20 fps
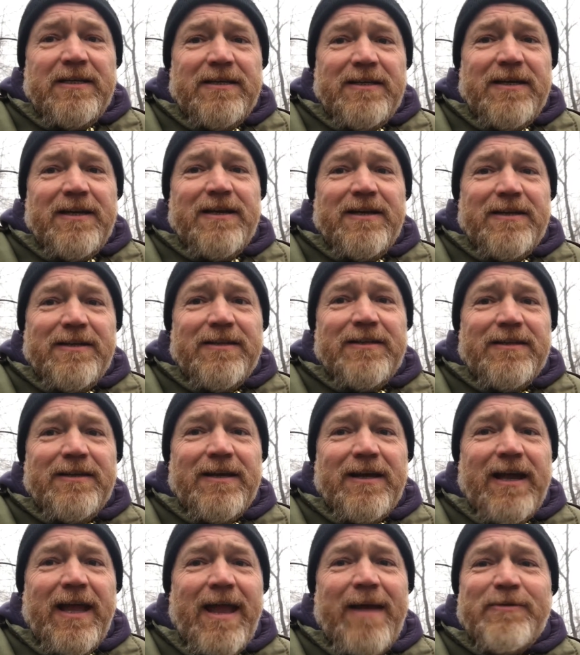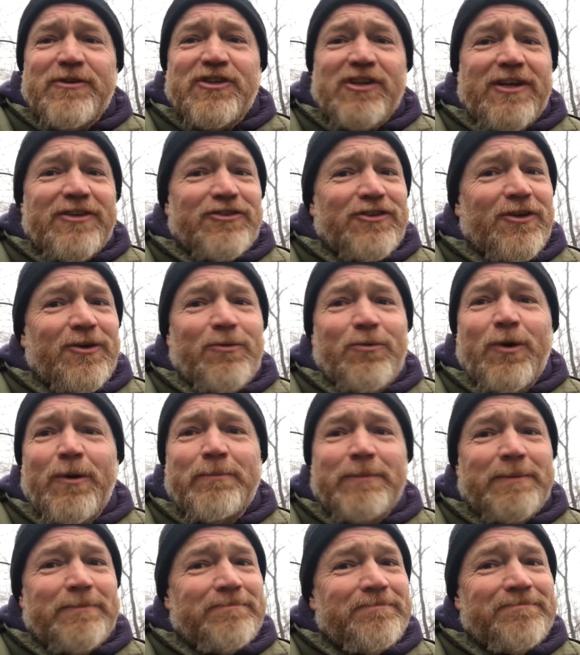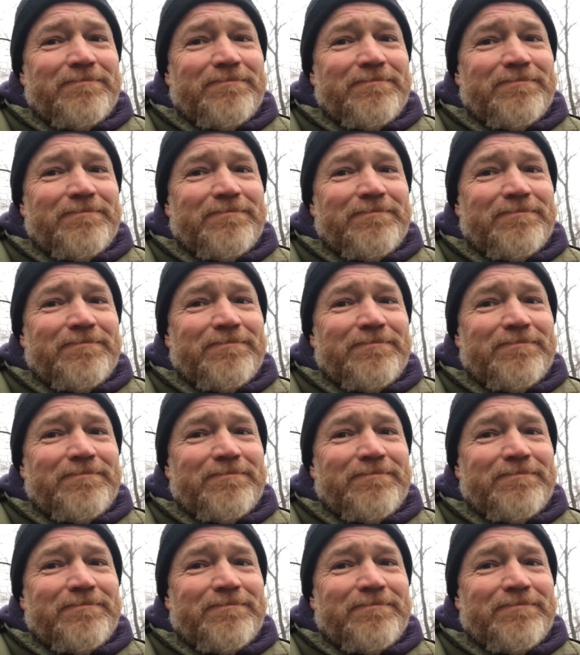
uh, Amazon's going to whoop them,